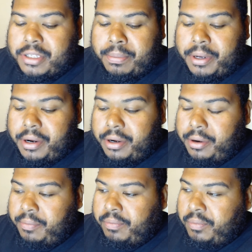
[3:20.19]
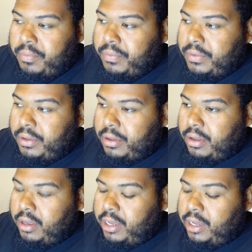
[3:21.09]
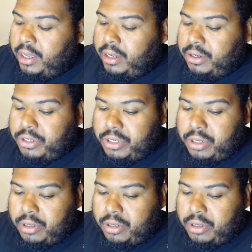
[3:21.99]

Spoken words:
comparator and